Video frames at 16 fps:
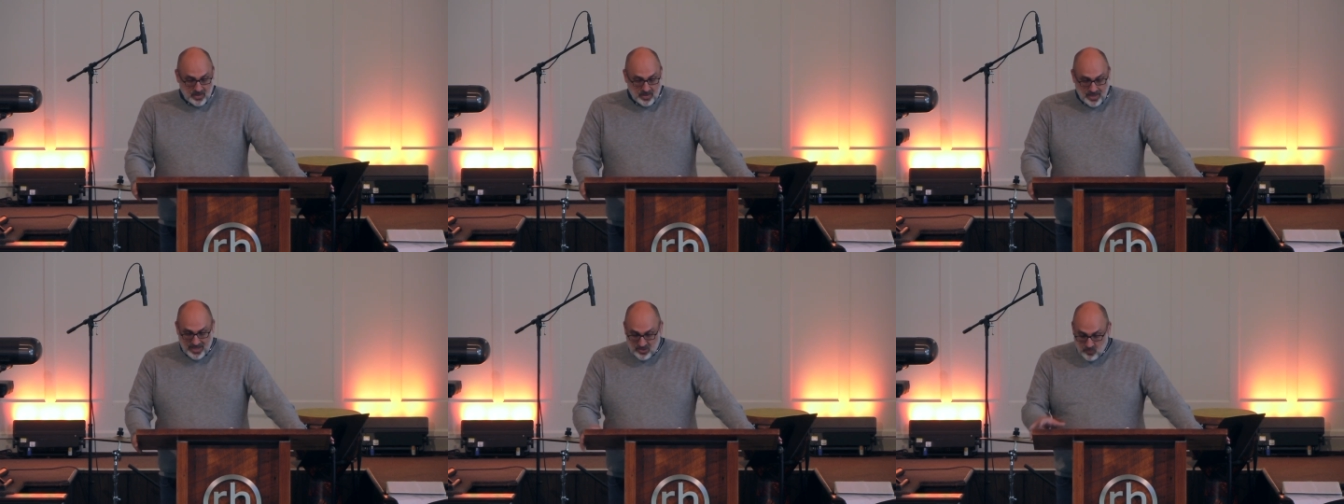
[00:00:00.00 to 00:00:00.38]

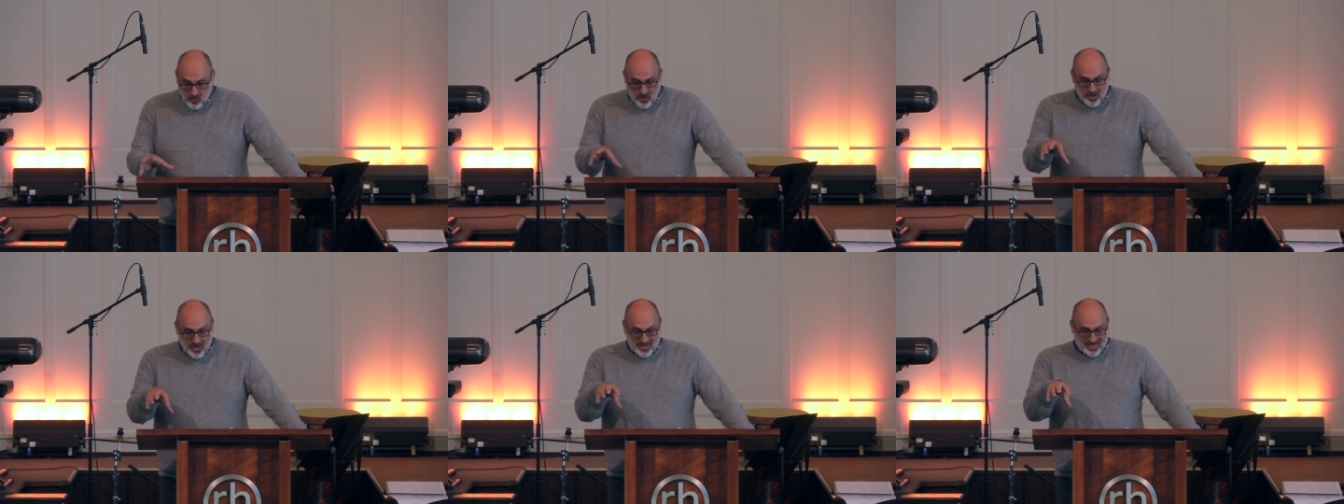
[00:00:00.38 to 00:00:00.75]
His
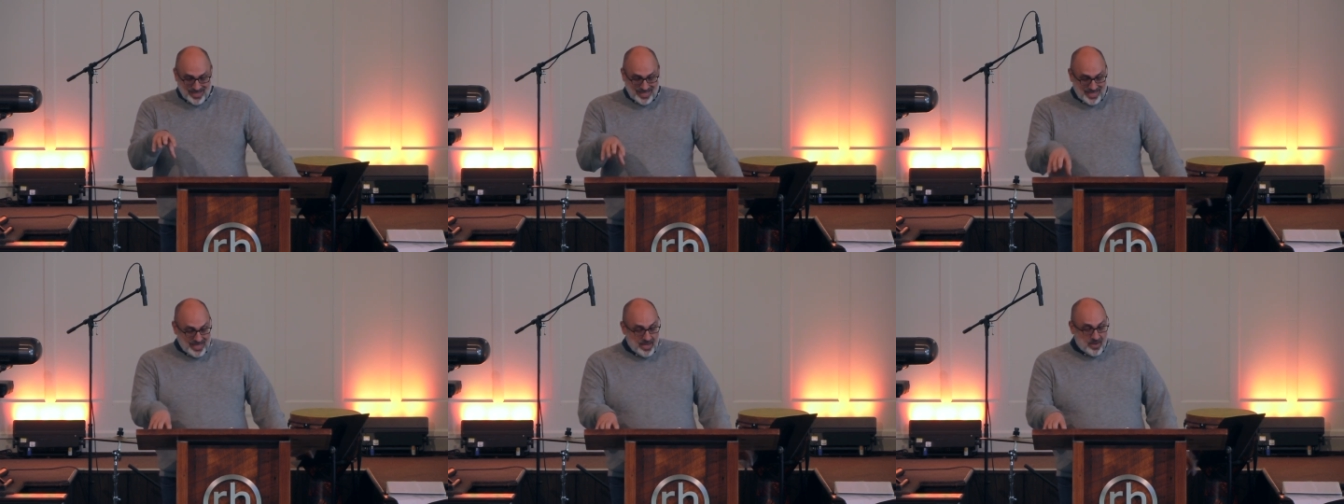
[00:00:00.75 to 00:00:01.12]
word is a
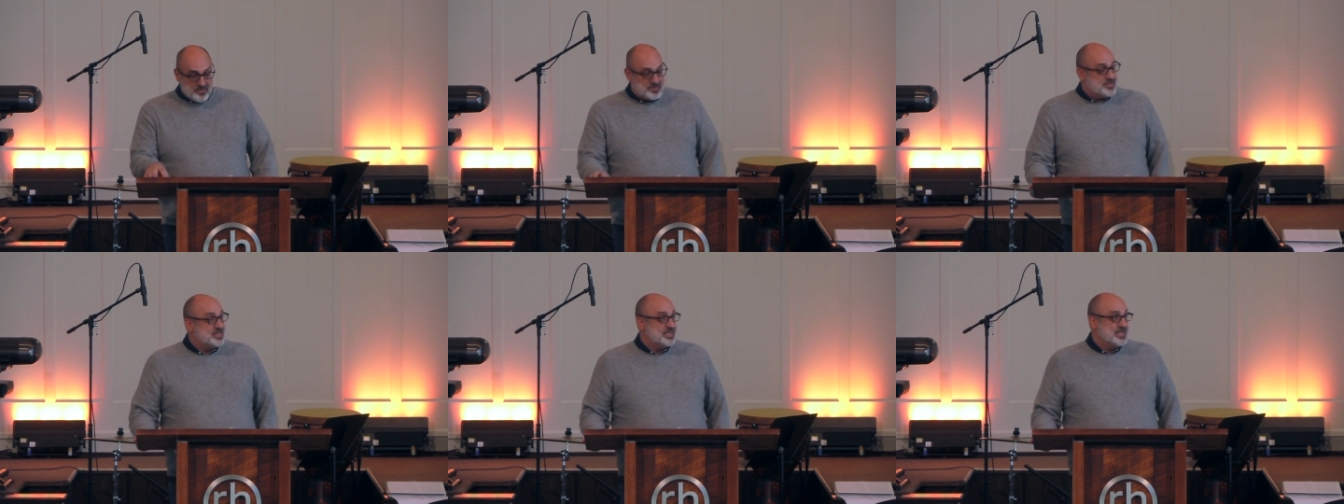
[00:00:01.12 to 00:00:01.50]

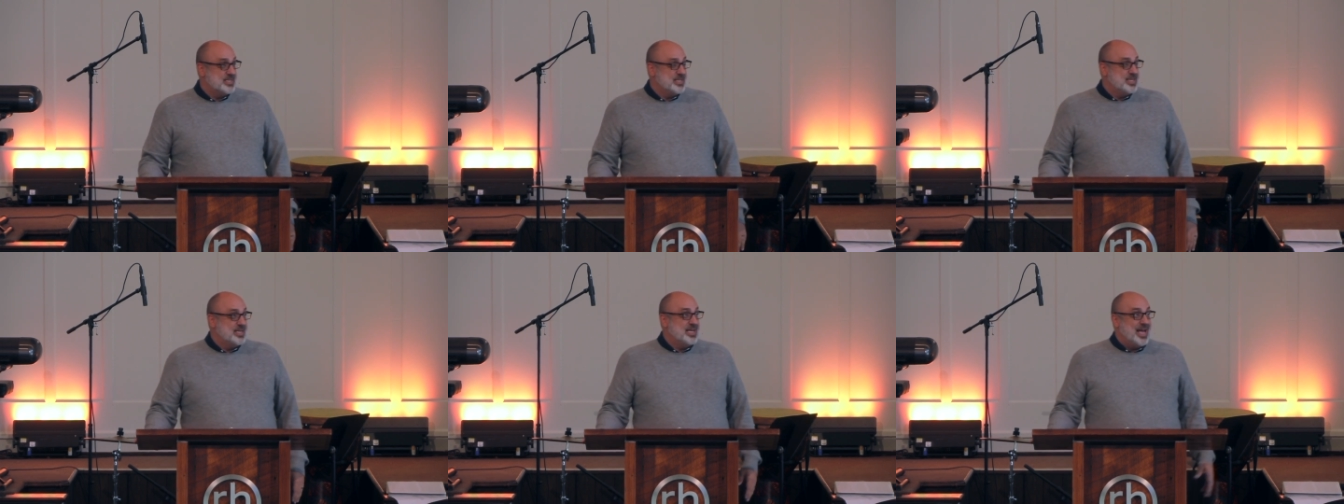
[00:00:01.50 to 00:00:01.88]
gift,
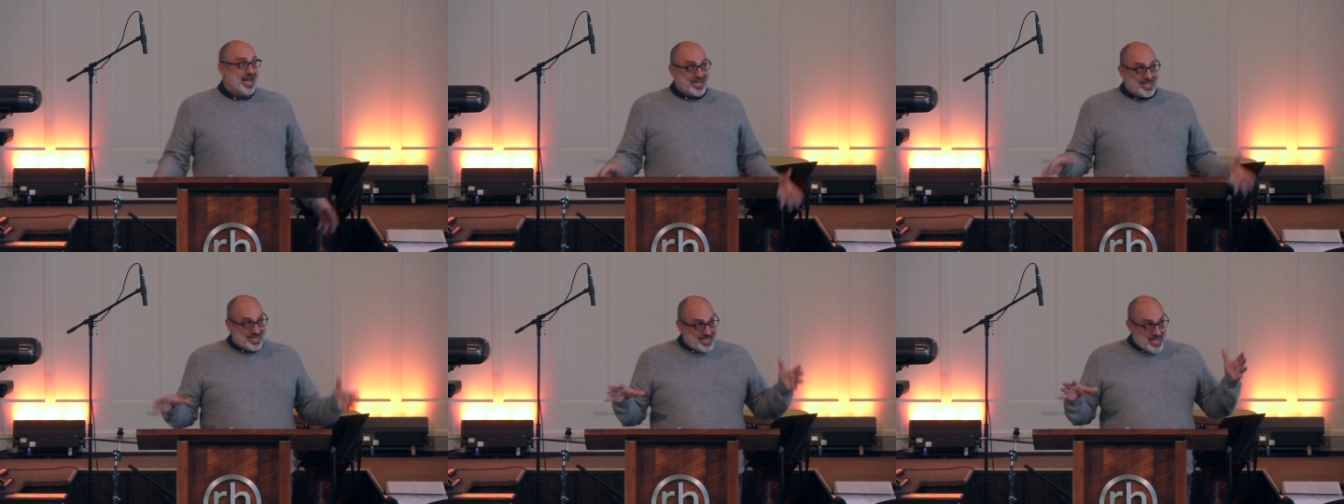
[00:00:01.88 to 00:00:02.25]

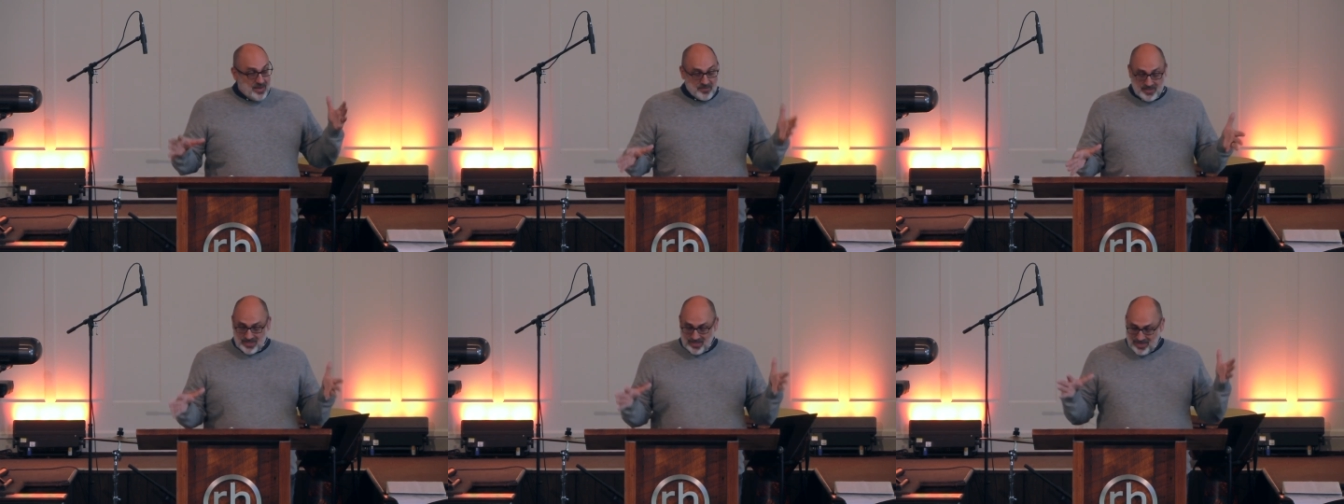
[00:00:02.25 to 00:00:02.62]
a
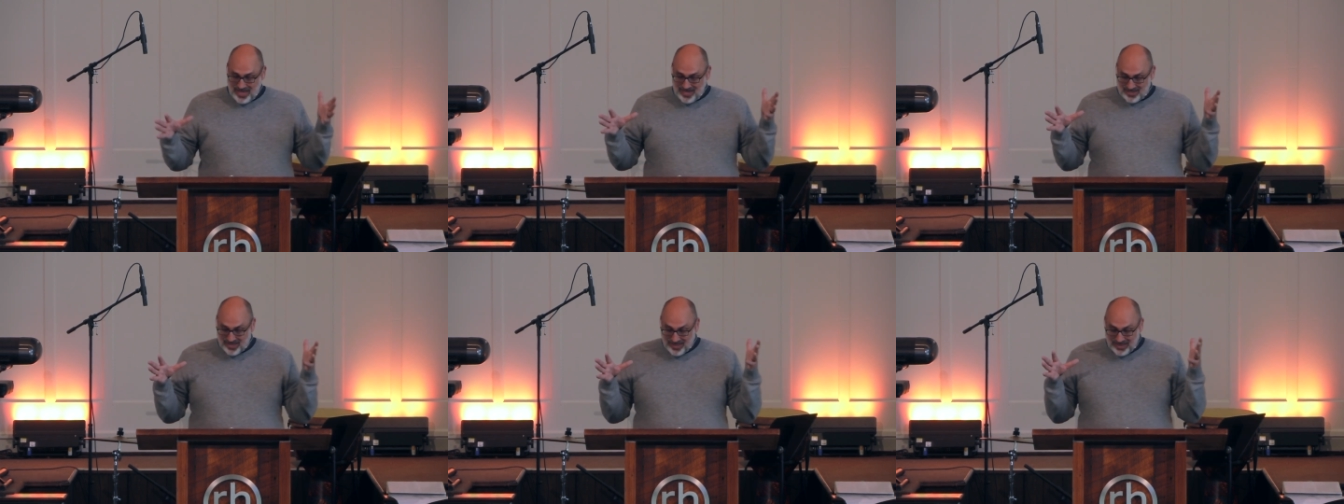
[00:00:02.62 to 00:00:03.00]
gift
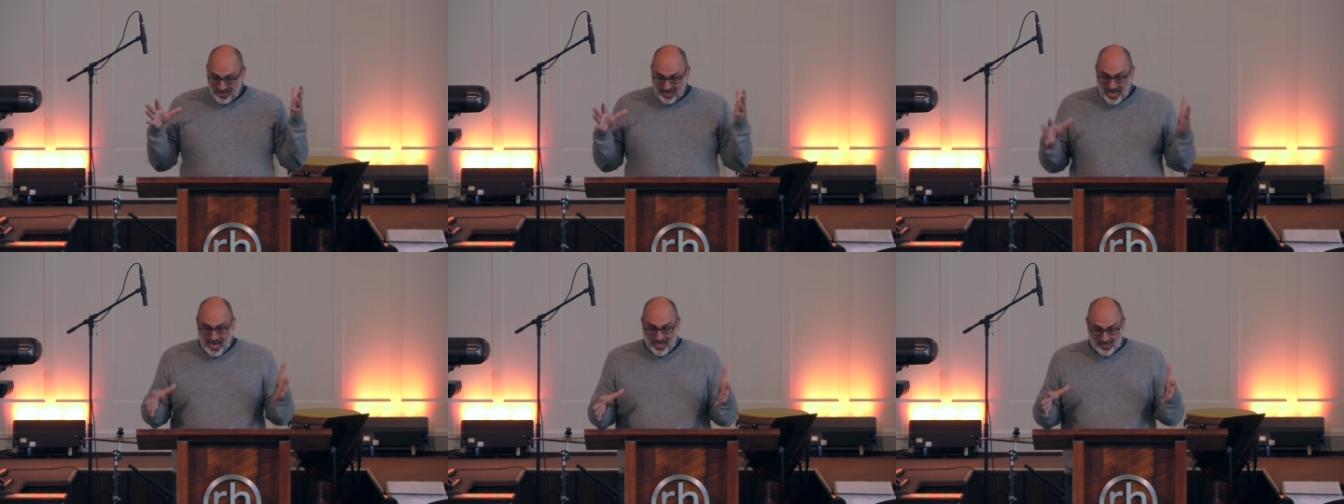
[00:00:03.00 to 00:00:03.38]
that is a
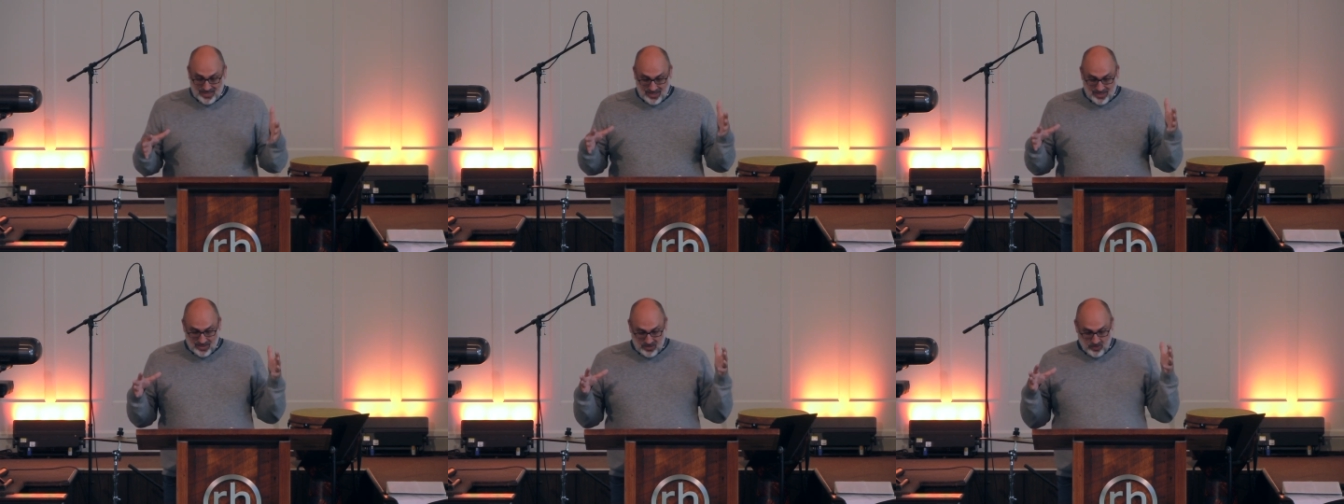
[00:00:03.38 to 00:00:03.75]
light
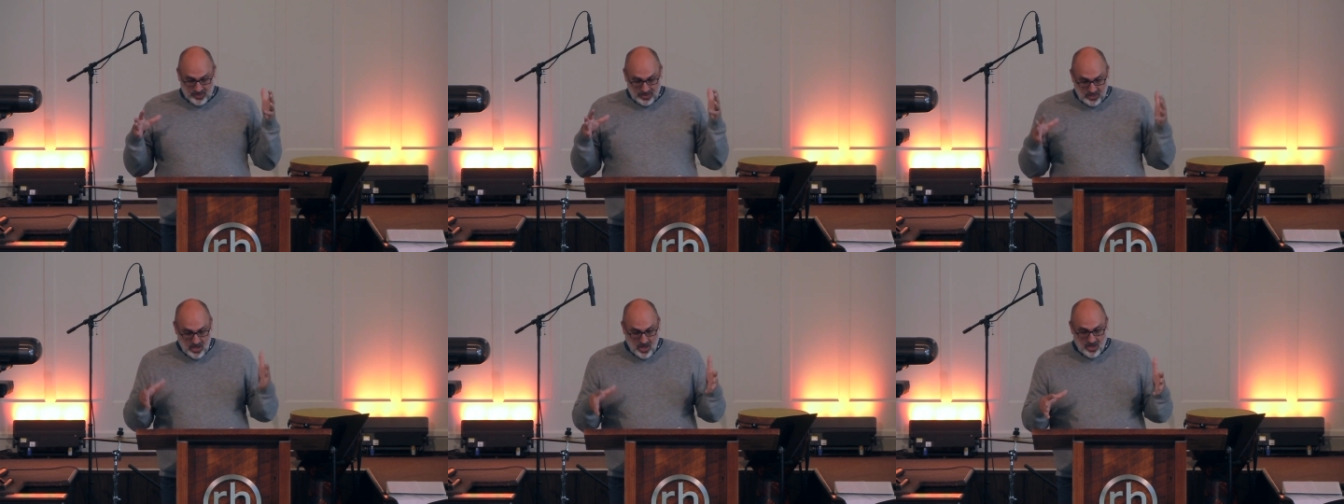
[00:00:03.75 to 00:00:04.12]
to a
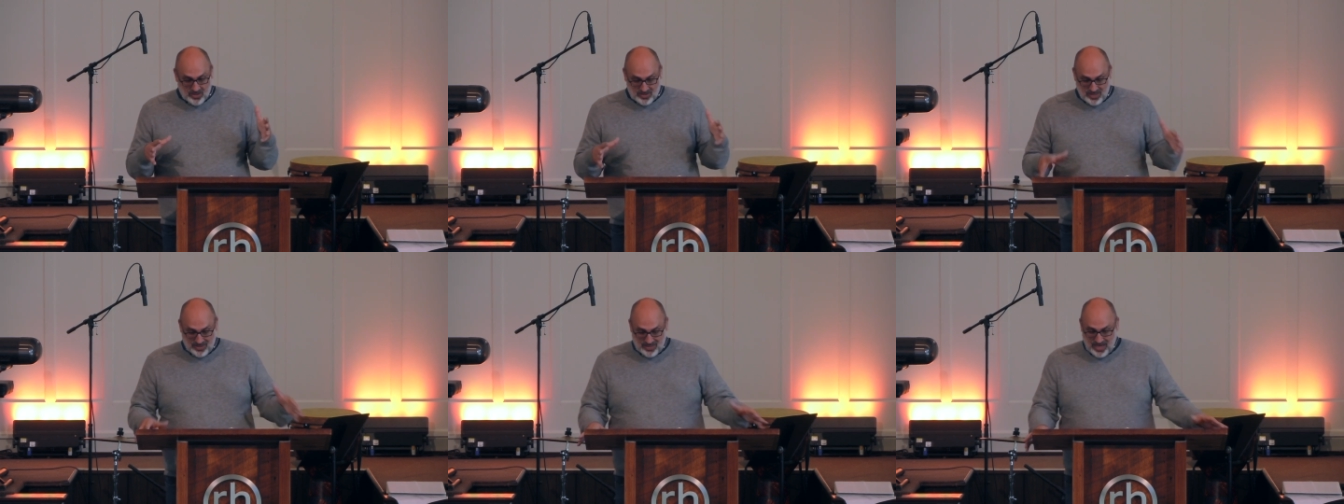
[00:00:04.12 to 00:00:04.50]

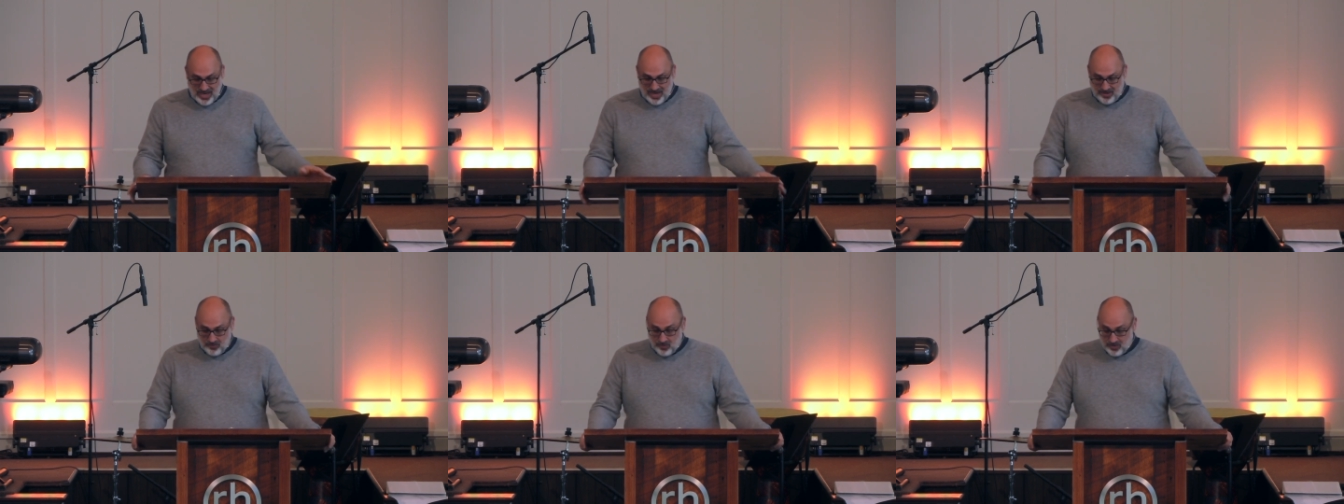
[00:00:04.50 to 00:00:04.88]
lost and
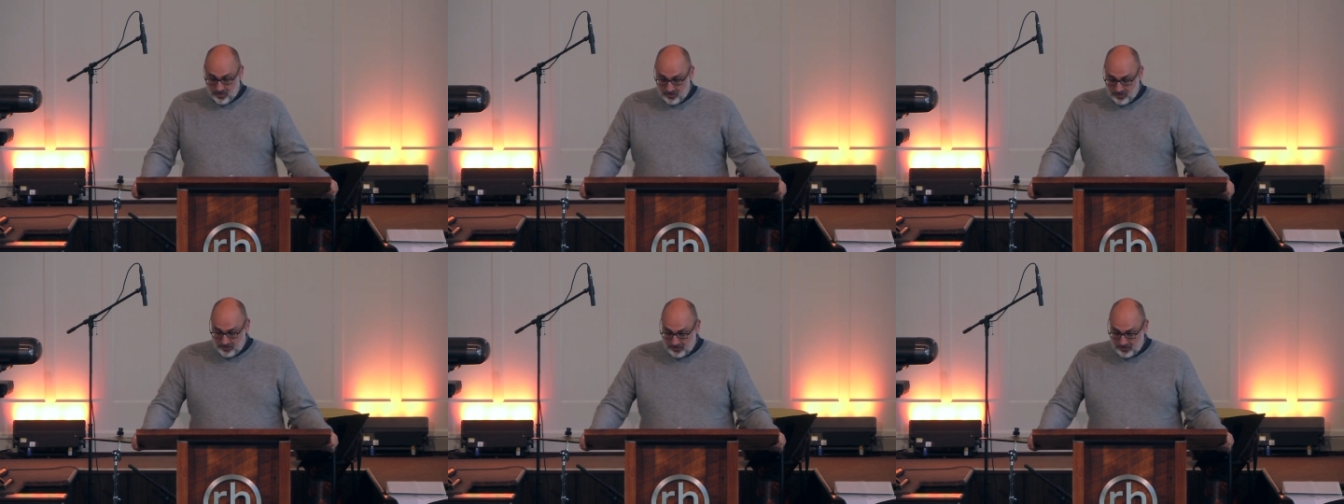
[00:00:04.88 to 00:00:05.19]
dying world.